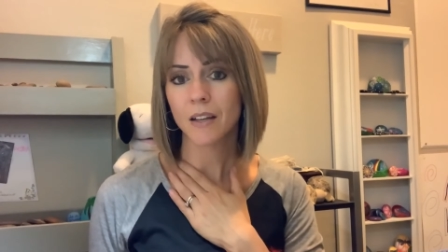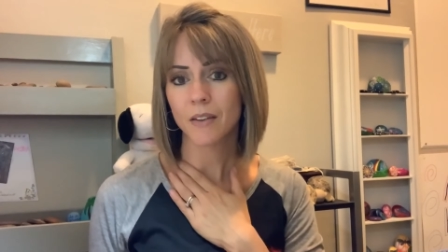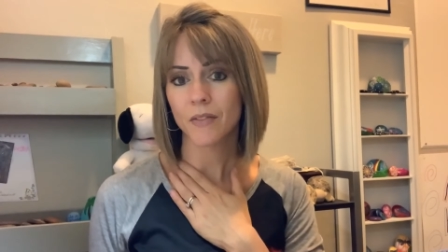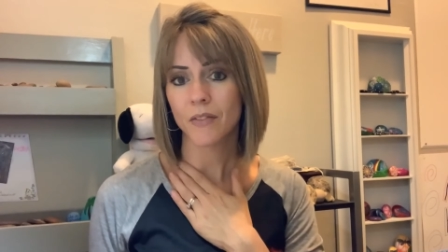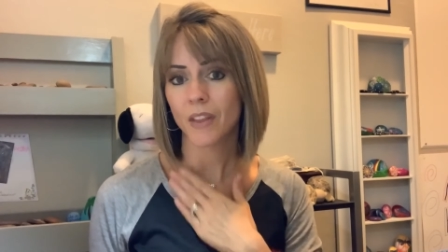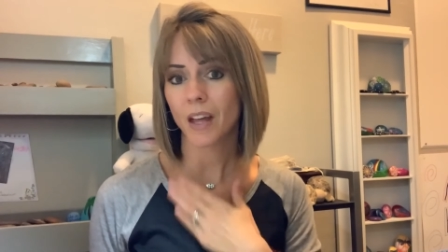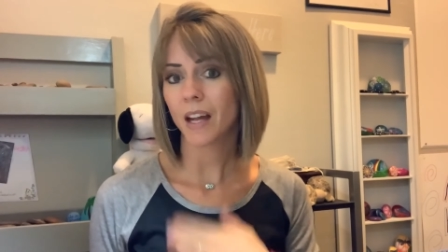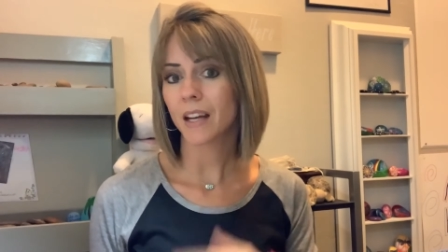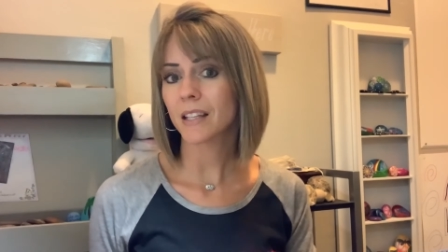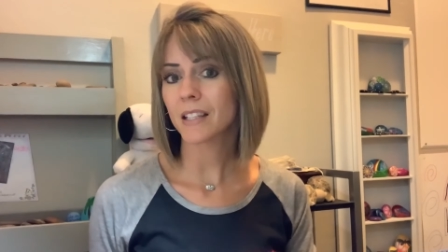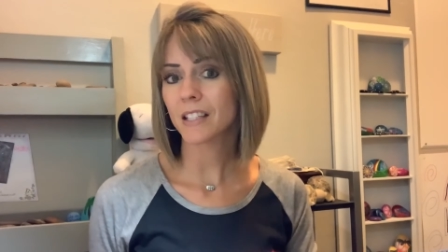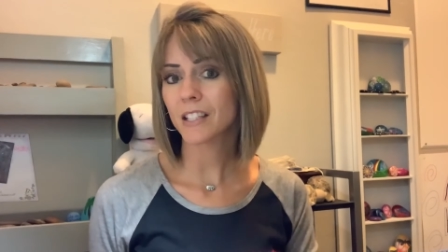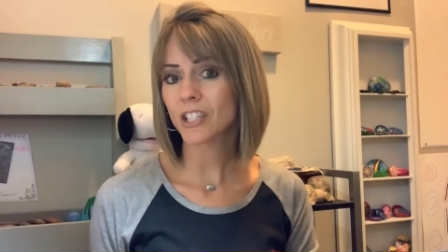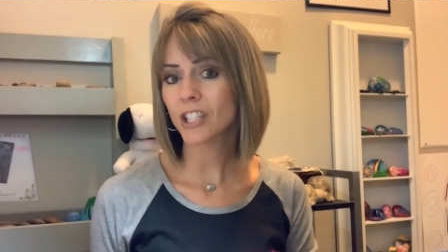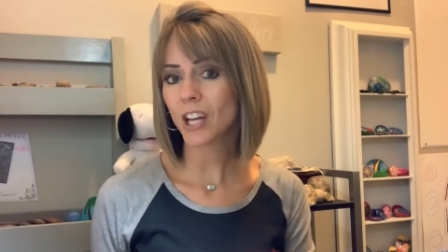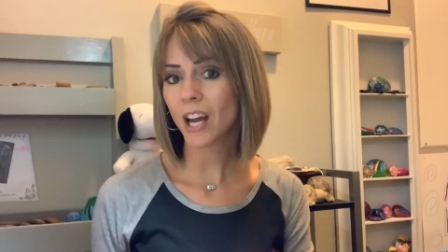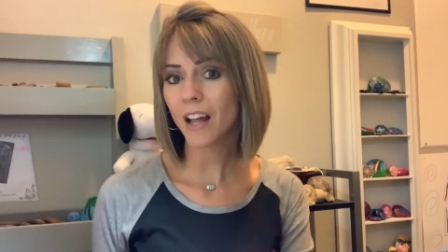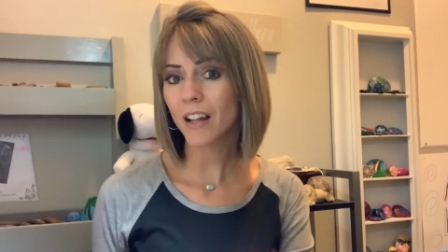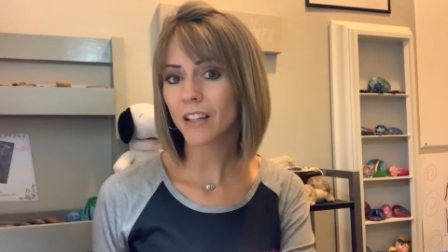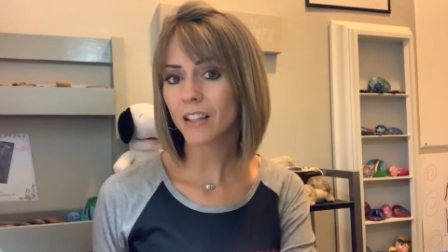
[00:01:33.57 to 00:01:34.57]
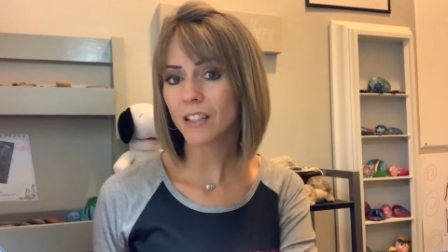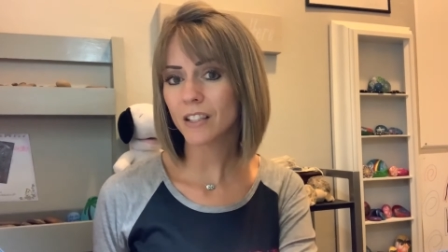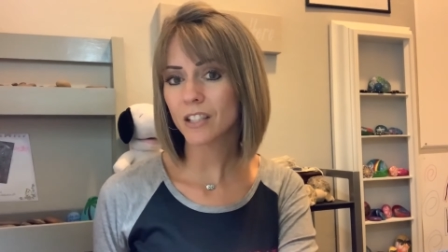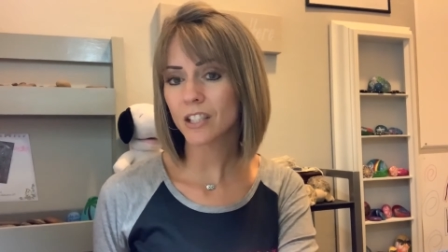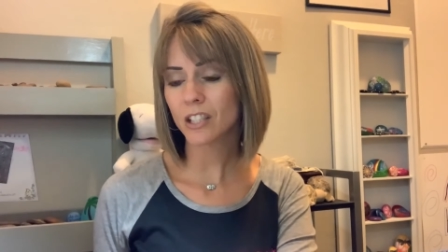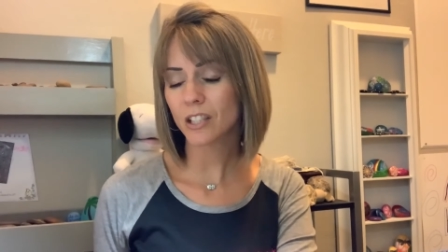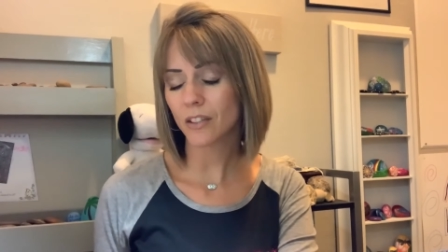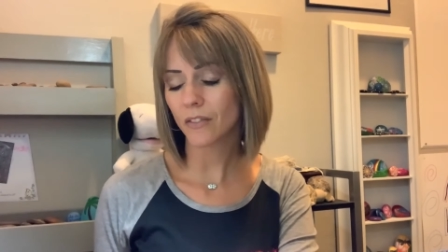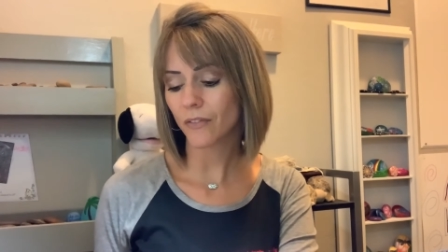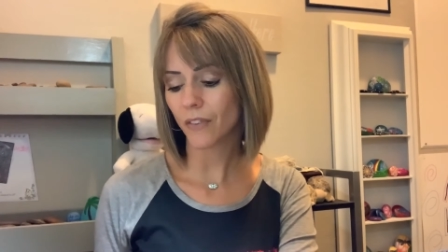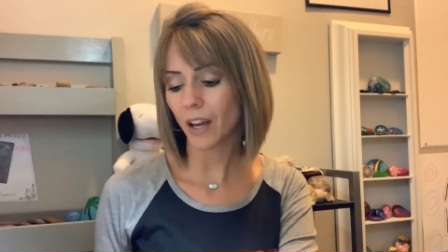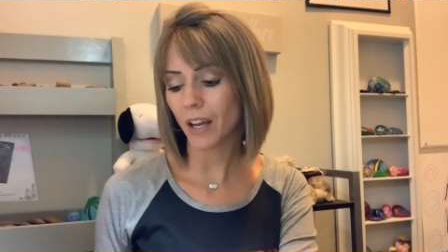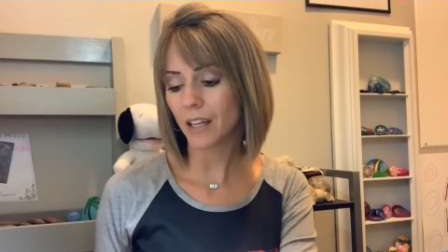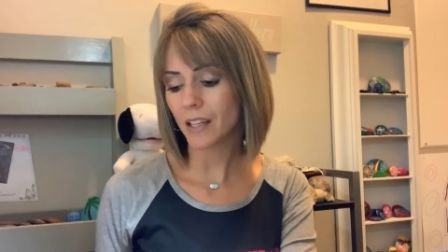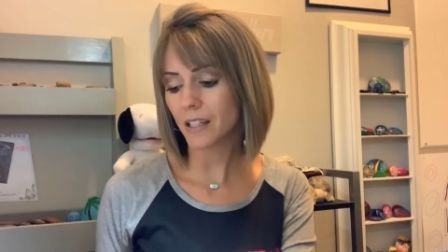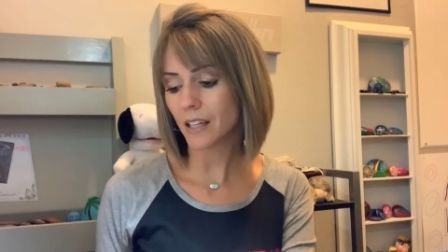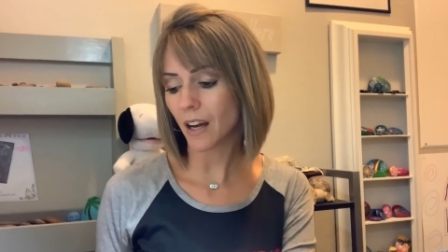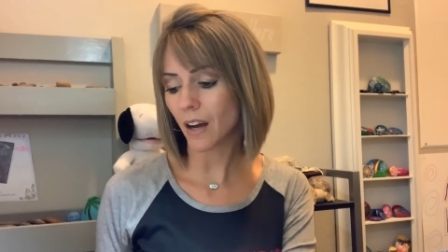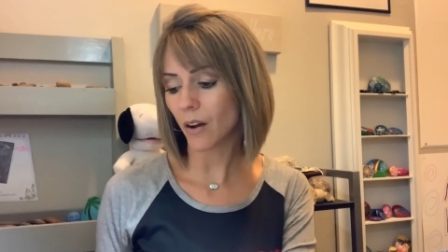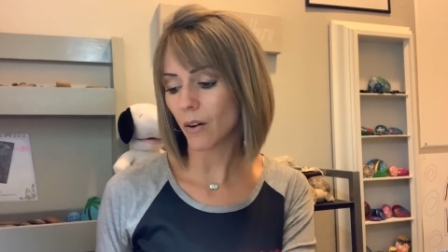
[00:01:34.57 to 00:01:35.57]
That is a challenge to find
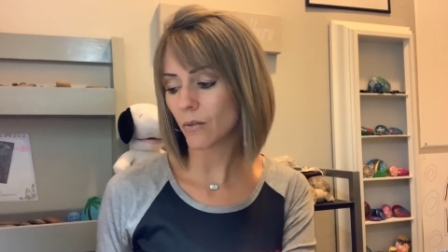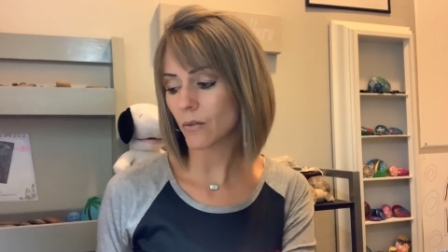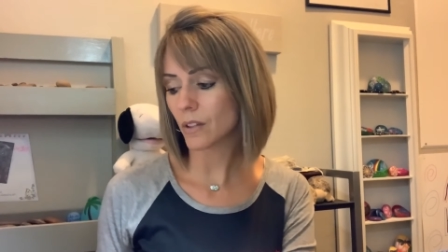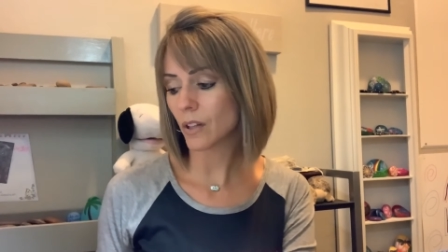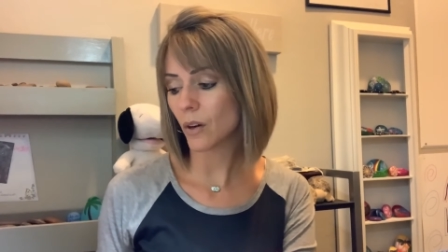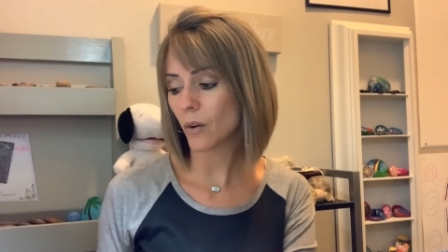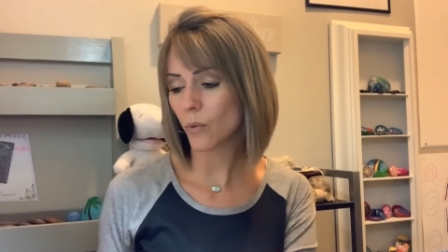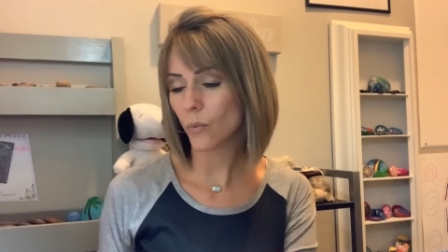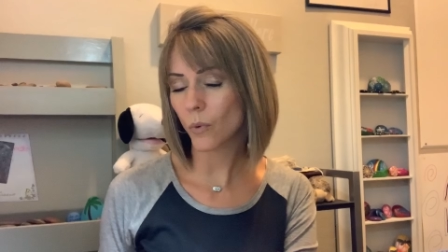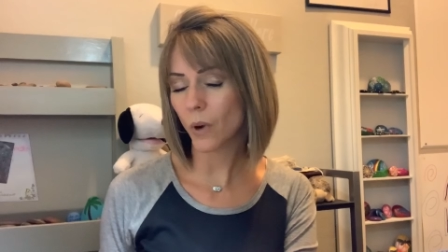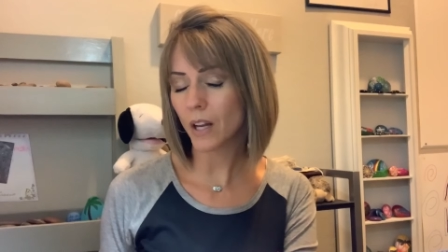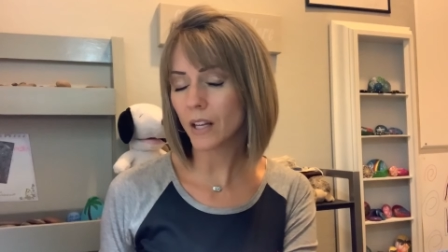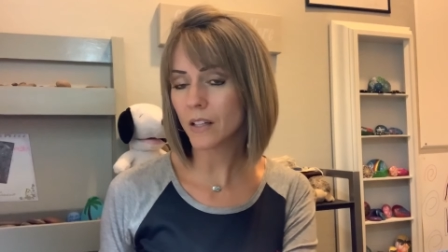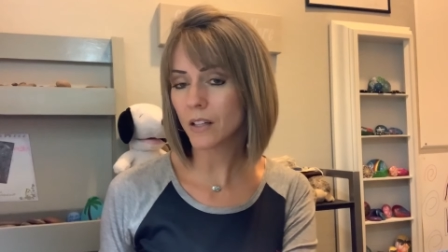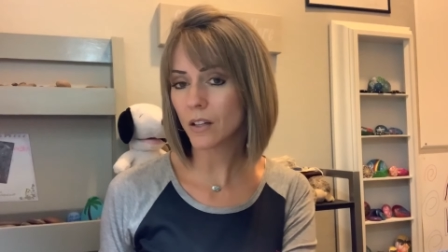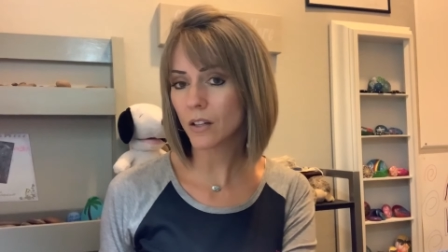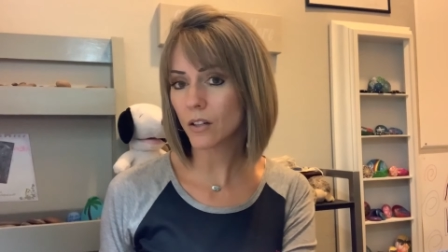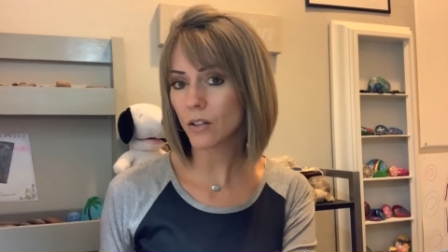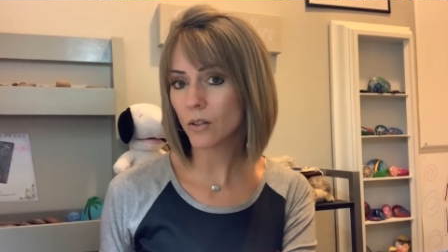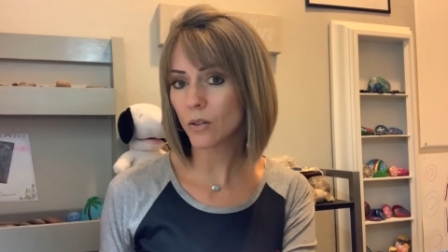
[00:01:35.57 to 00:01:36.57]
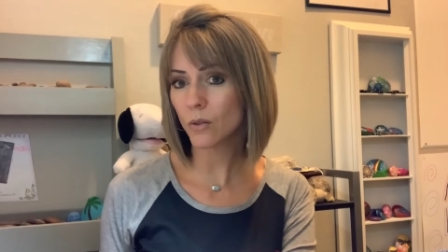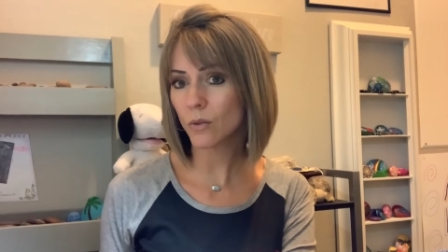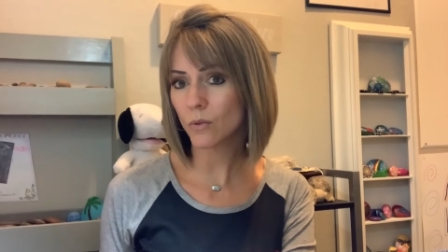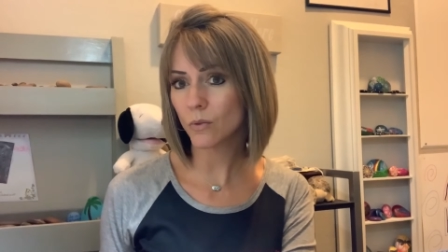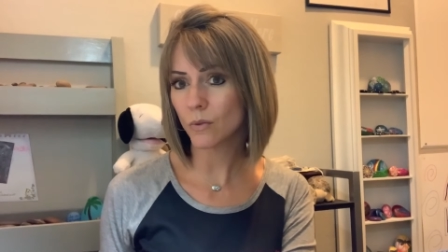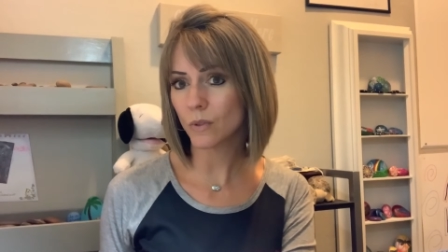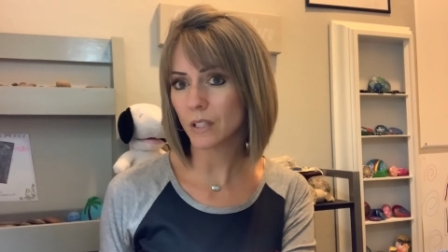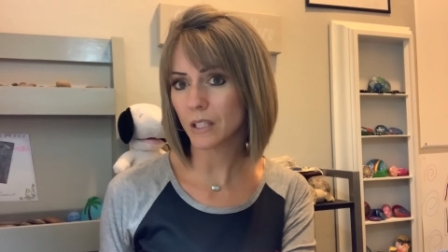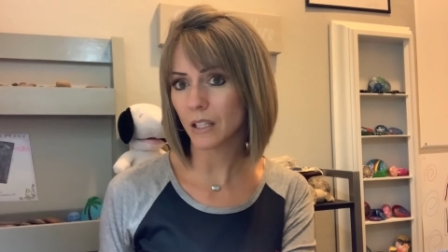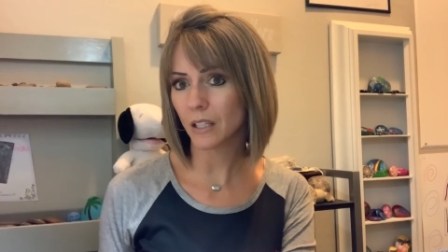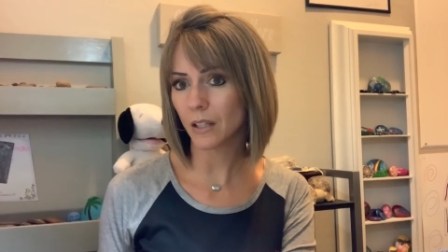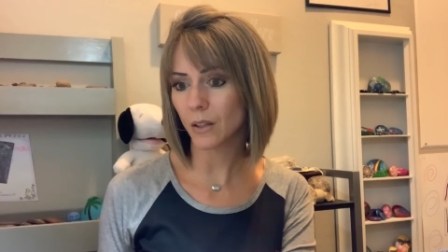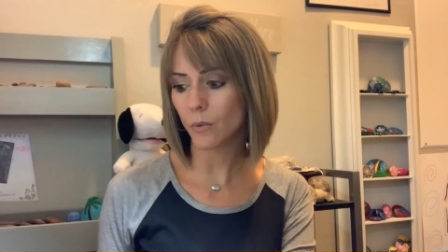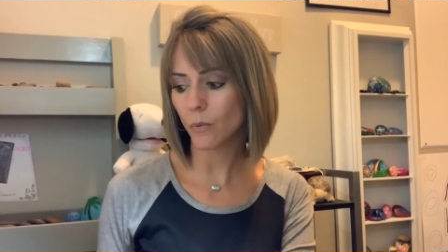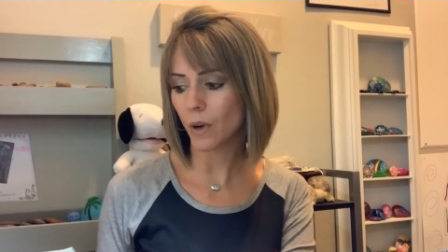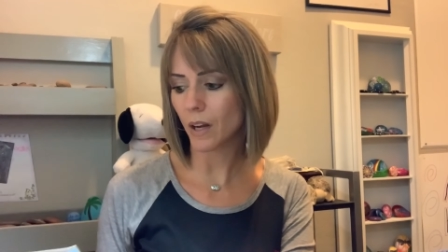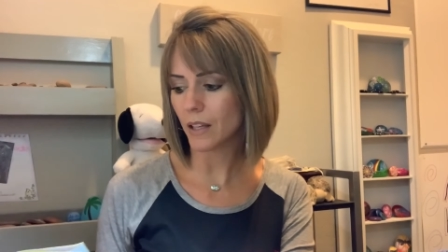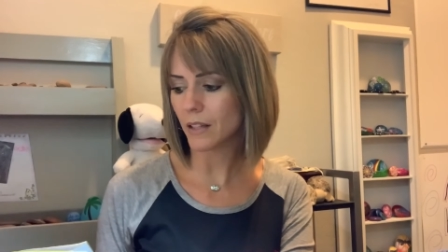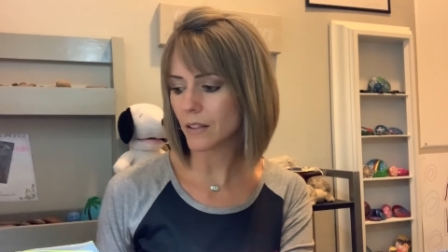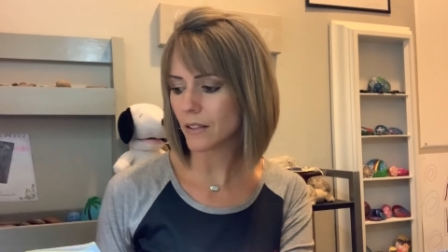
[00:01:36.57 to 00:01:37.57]
out what or who Ziggy
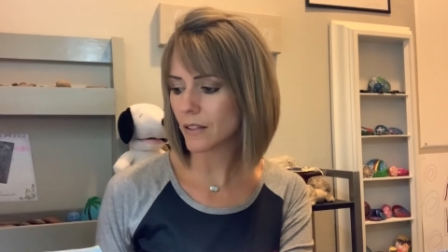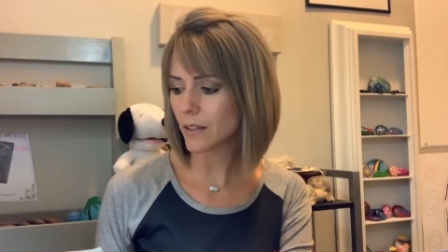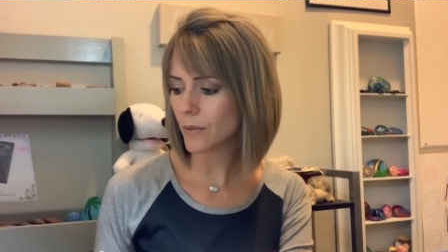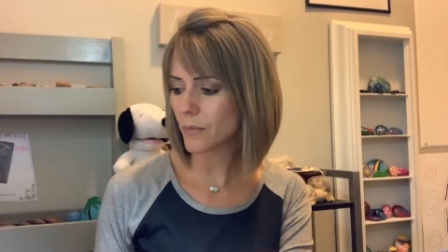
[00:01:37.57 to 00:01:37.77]
was.